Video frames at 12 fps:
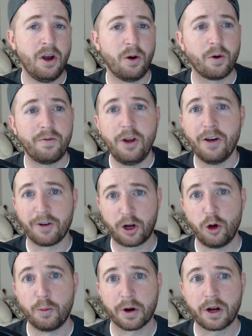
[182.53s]
or if you have a
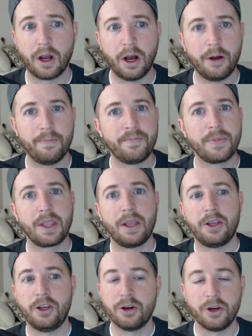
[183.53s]
Cooper Kupp,
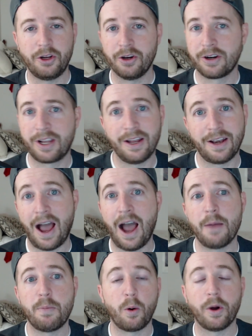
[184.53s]
you're getting
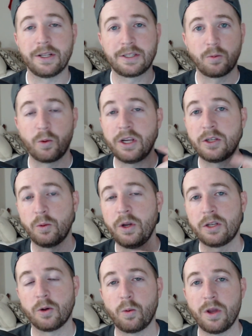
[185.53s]
high points week to
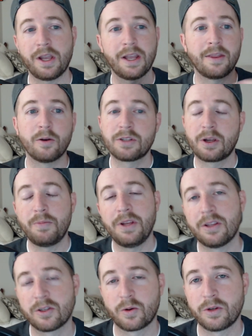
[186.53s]
week to week. And those could be
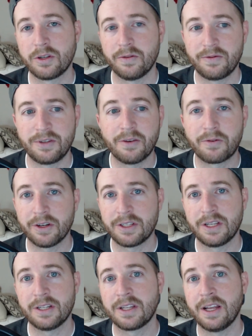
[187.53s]
the sorts of
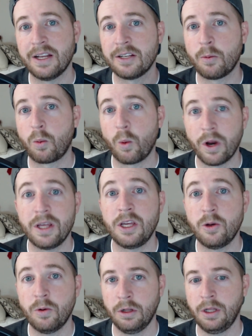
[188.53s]
differences that end up winning
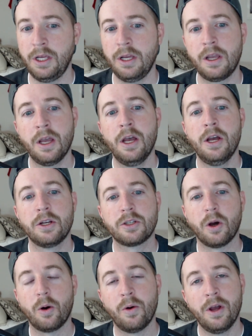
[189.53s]
you a league.
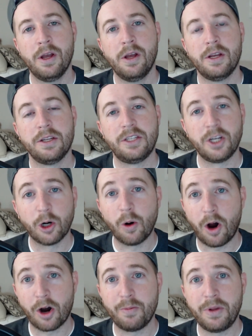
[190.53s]
So 0
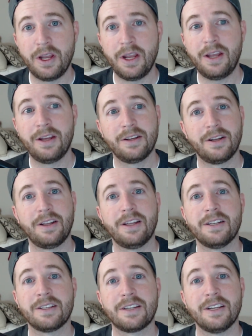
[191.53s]
RB
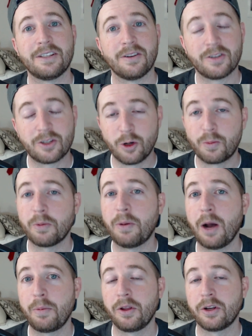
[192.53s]
is a super
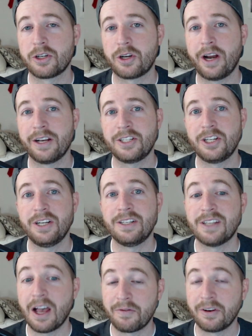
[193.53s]
popular strategy,
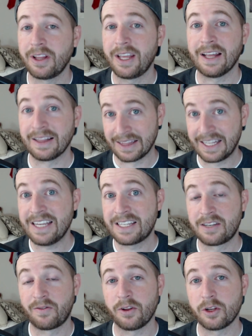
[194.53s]
definitely at
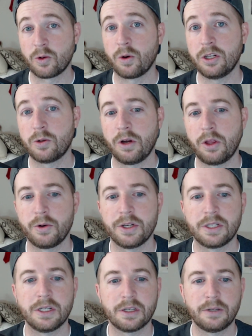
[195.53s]
least for the 2023
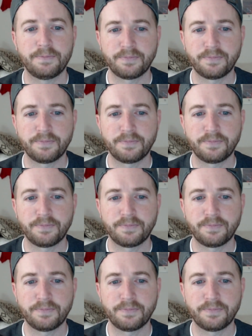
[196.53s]
season.